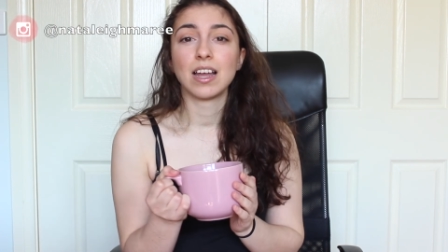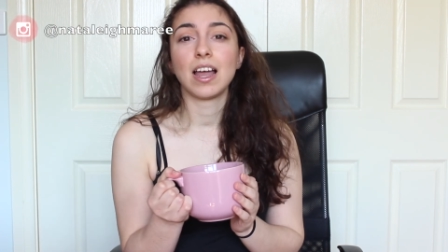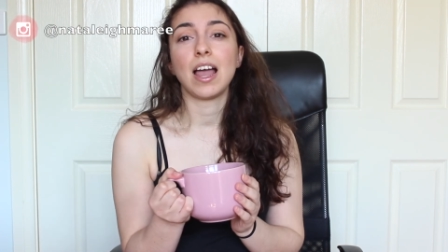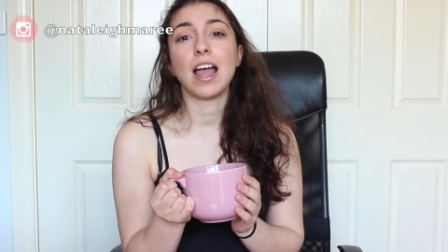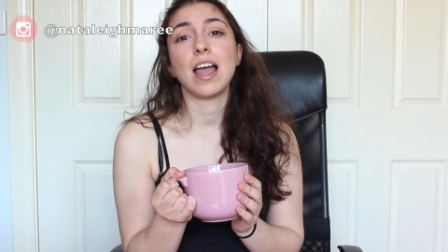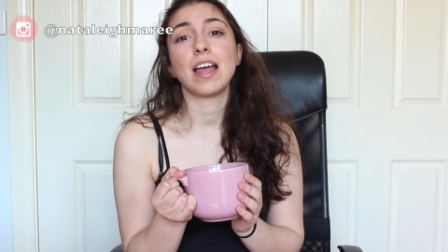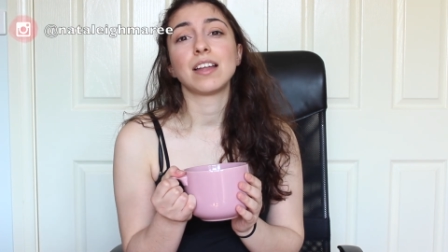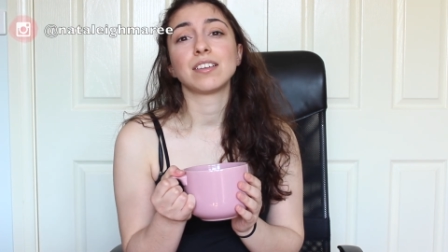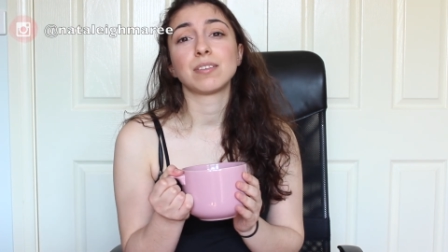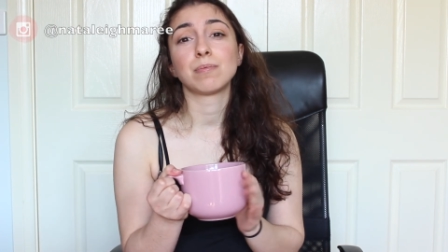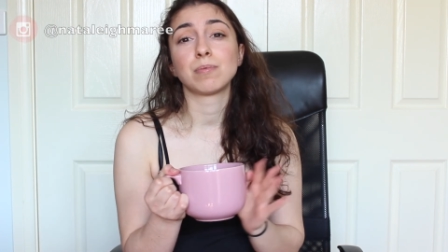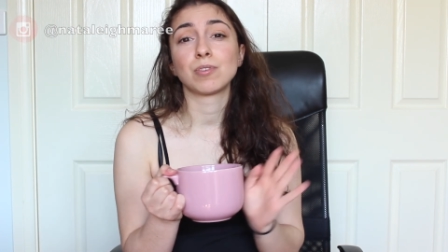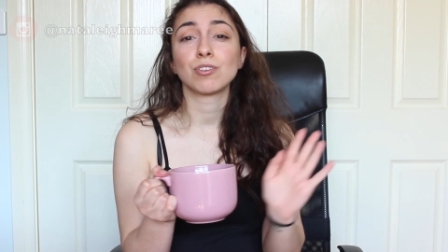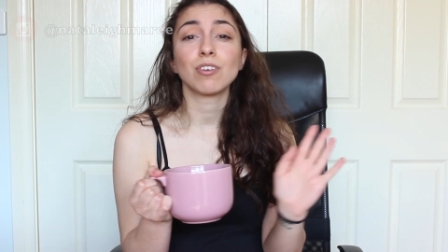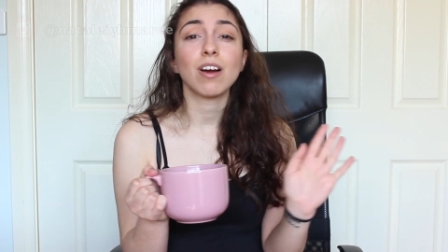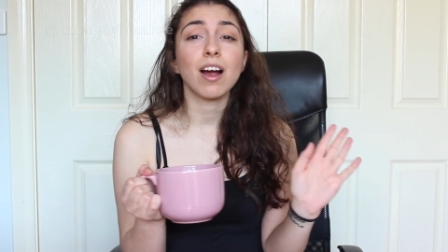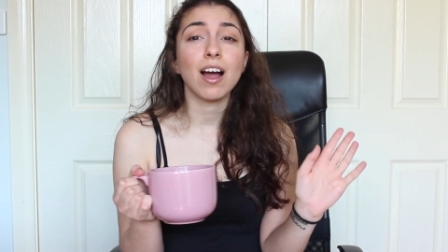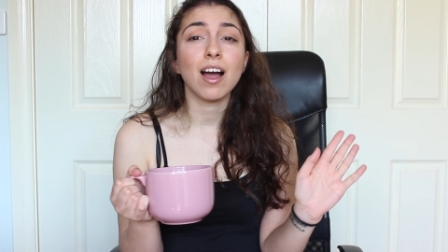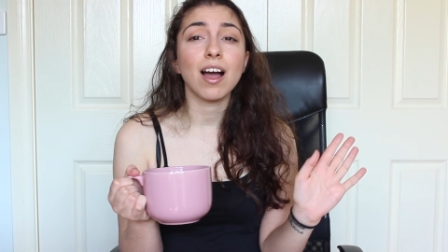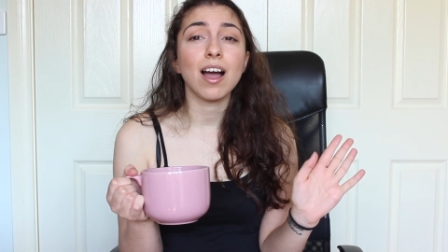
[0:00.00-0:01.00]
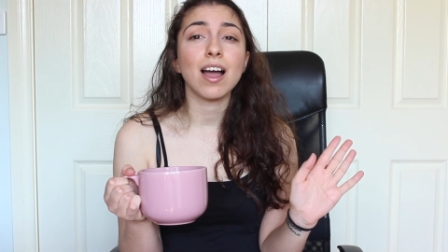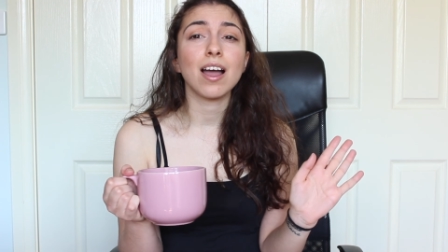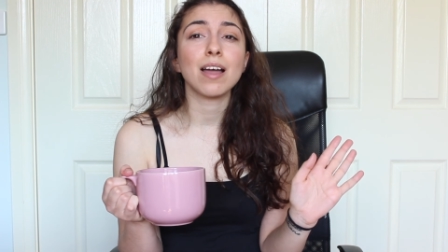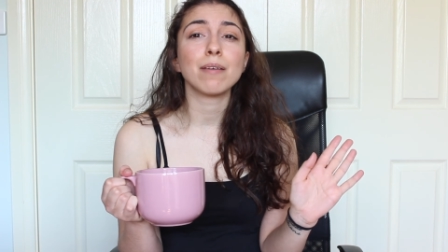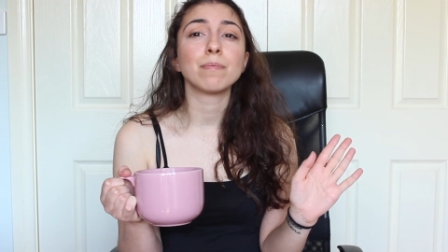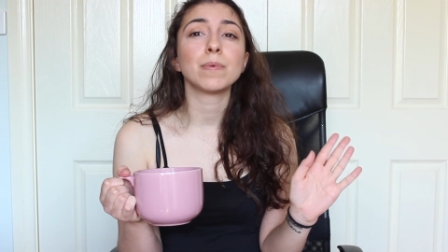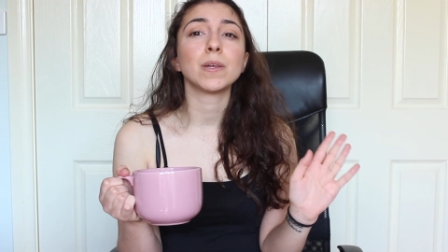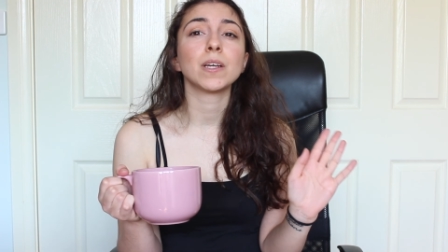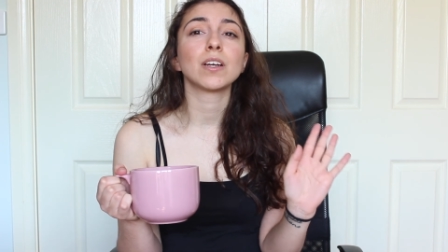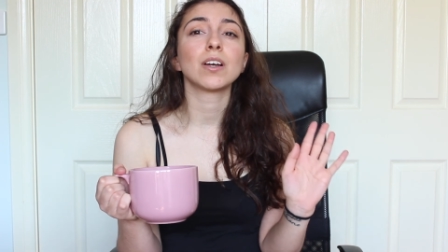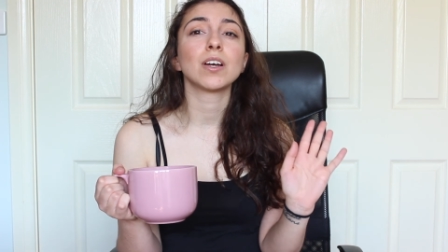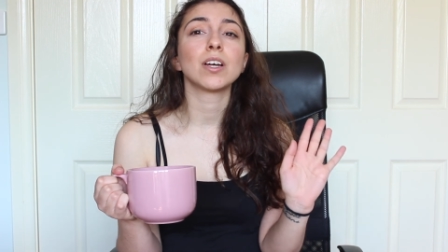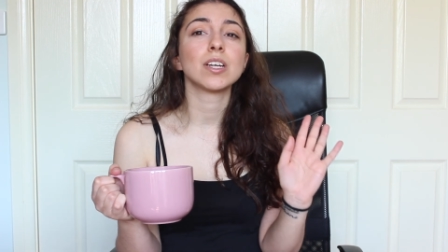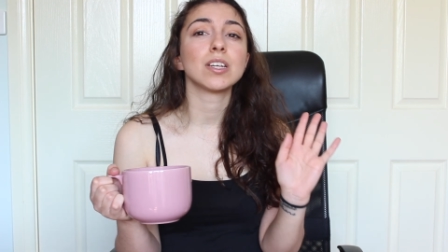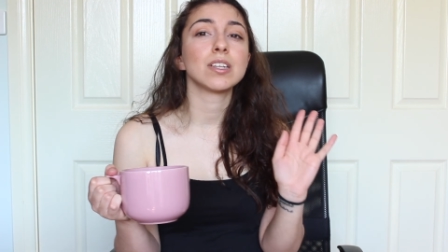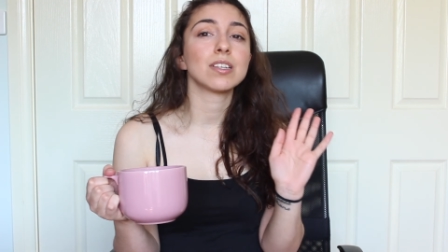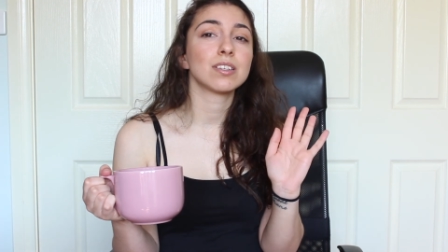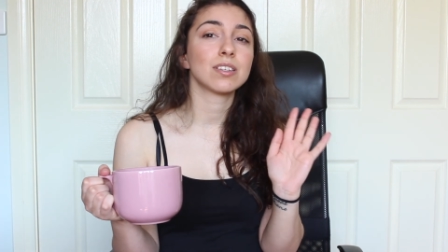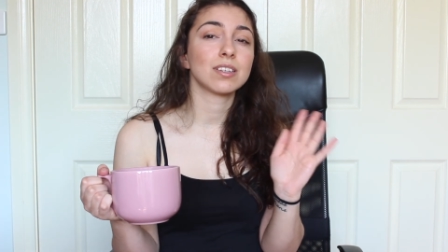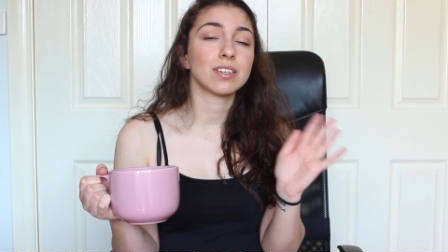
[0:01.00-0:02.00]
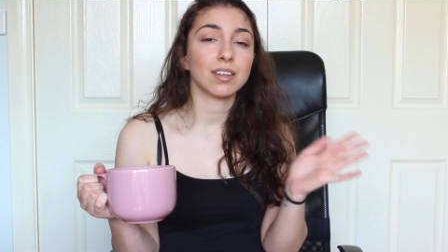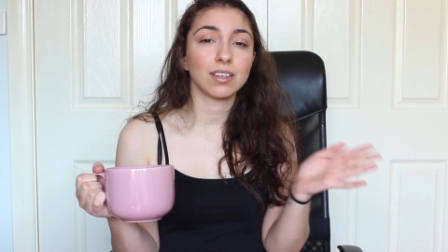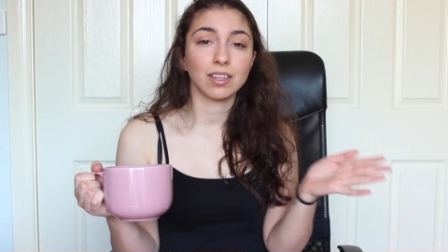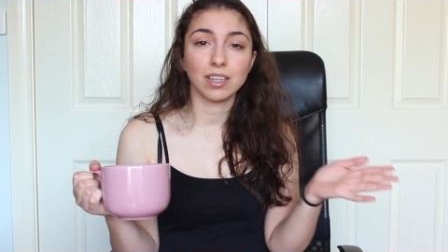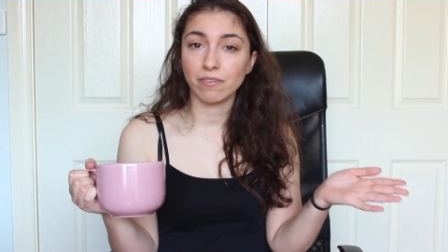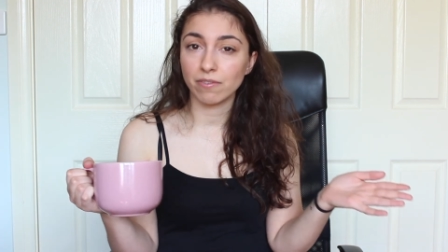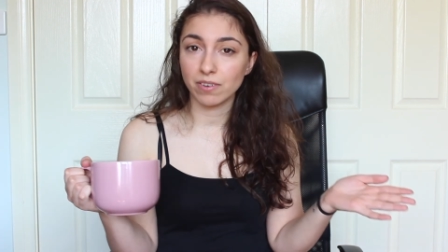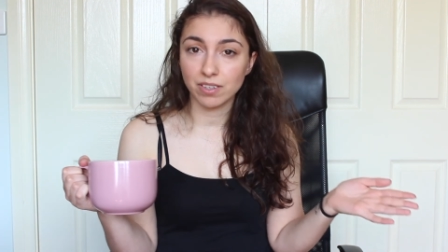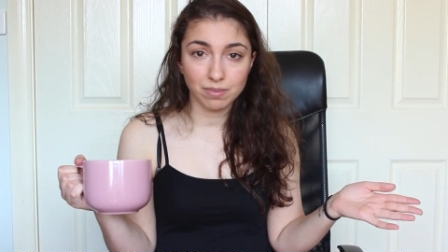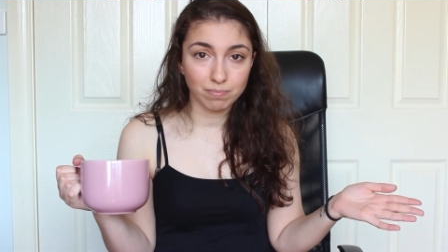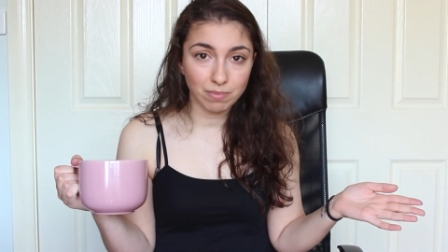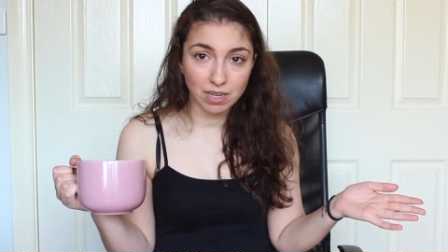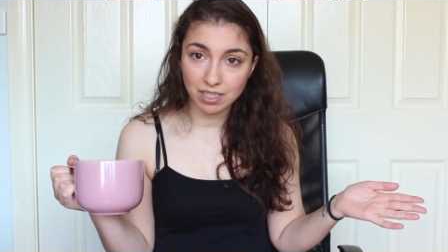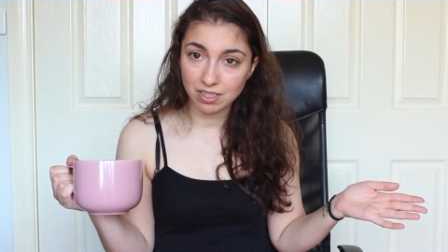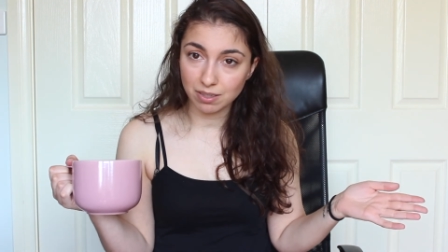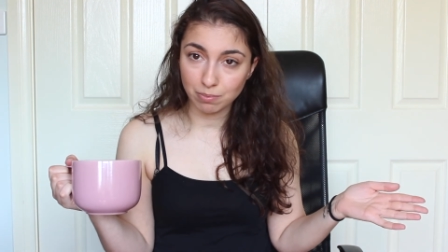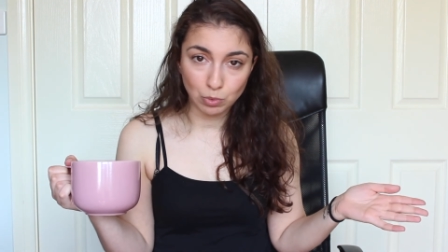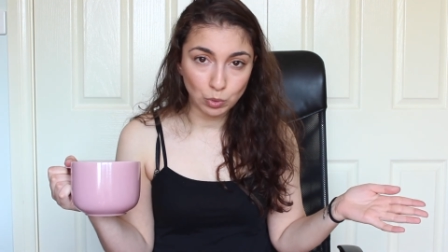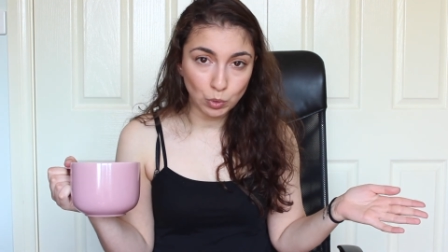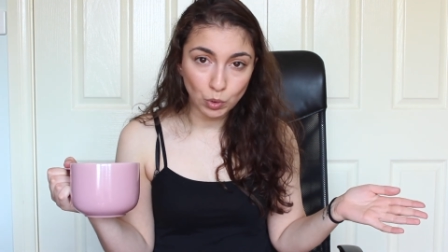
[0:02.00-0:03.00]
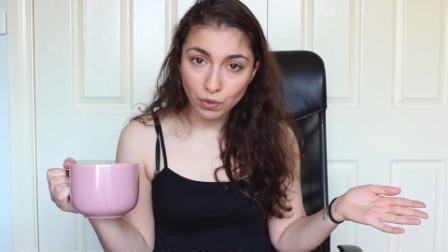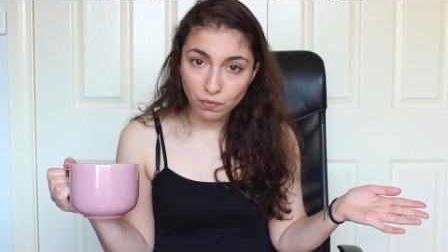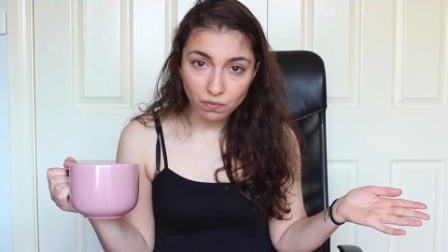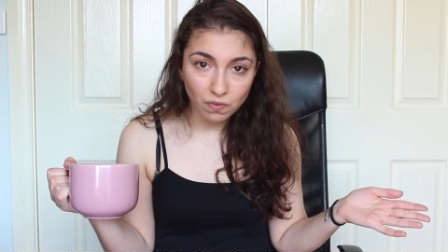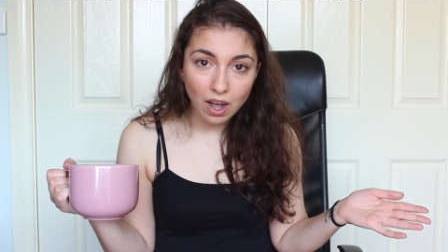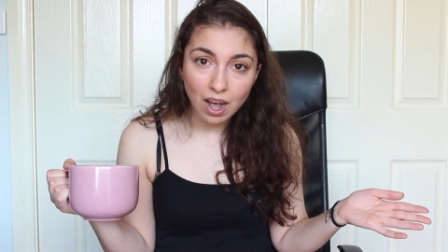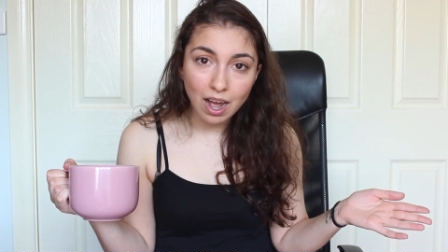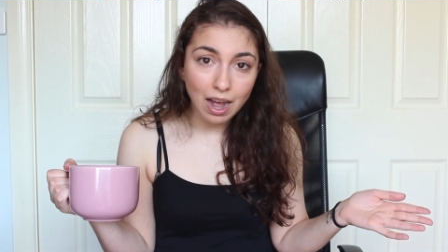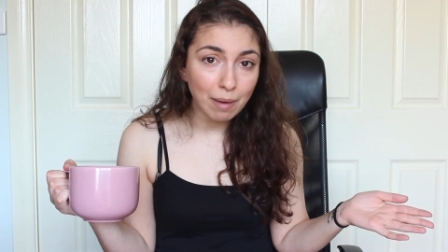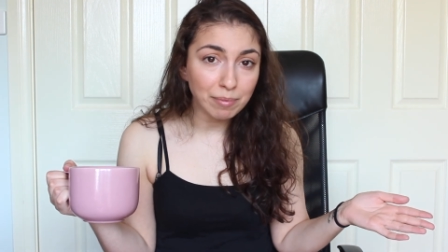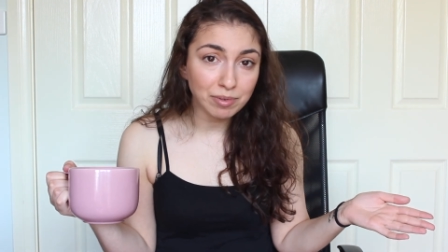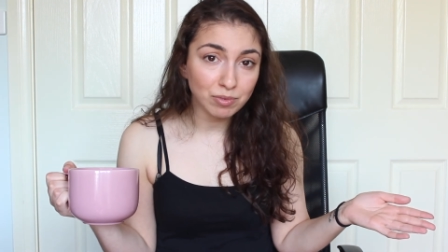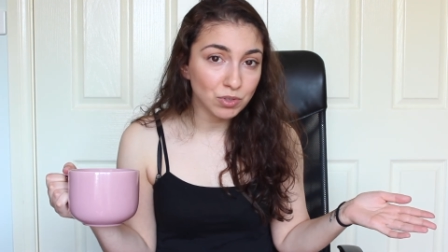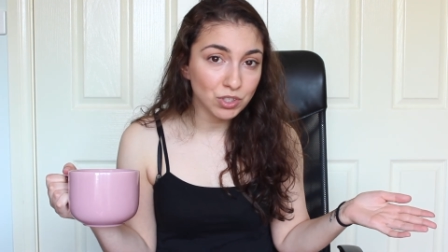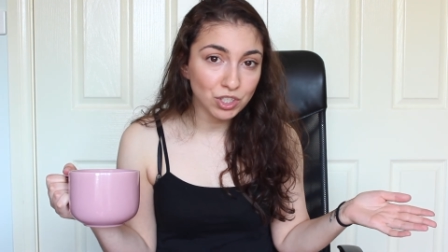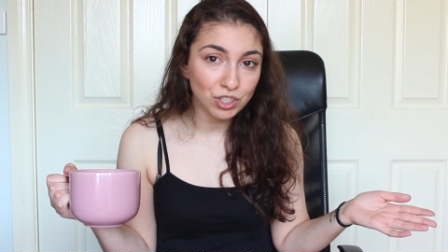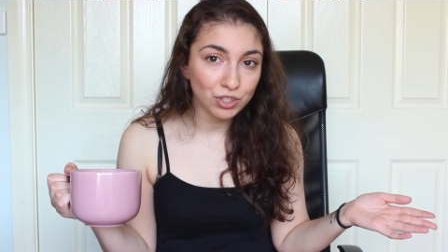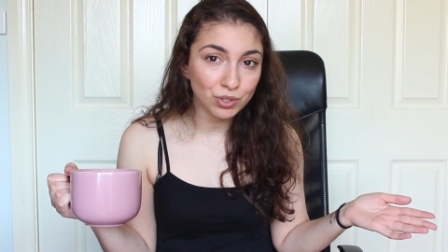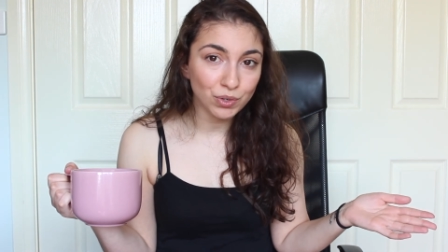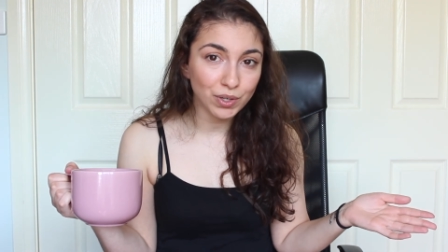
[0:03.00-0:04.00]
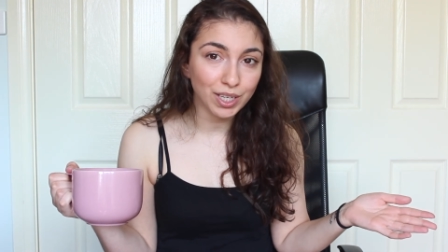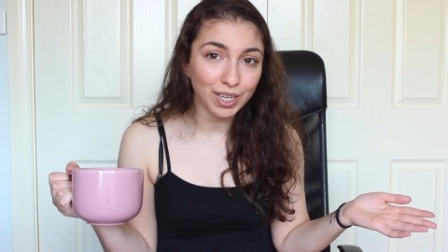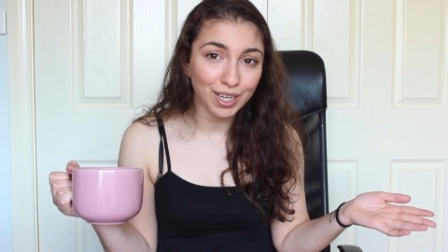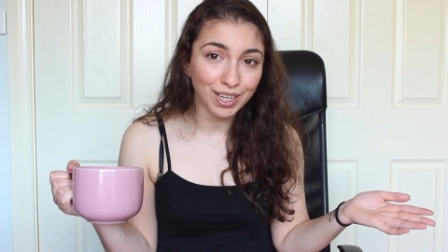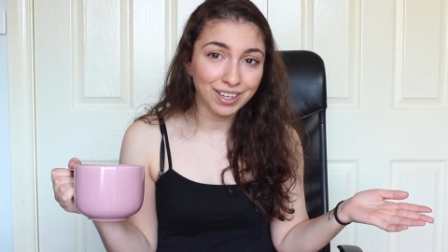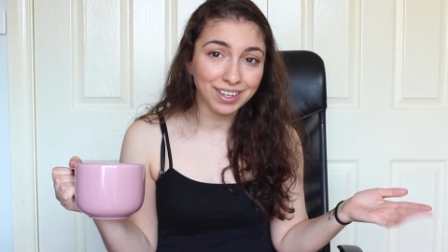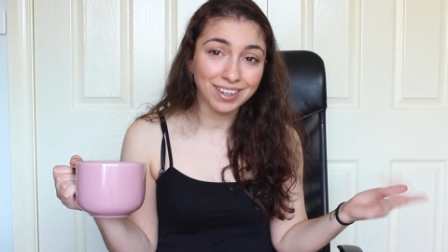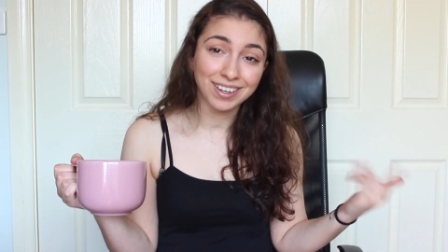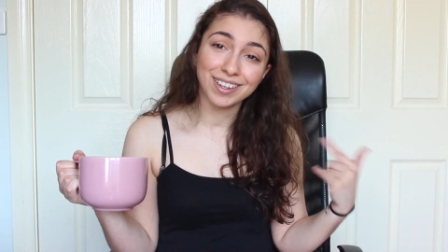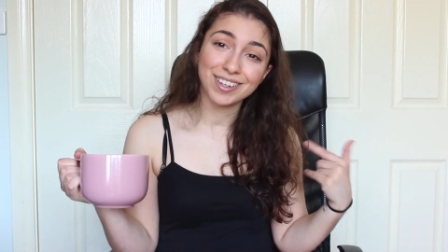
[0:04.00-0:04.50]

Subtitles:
and subscribe, because you're giving me some good vibes when you're doing it.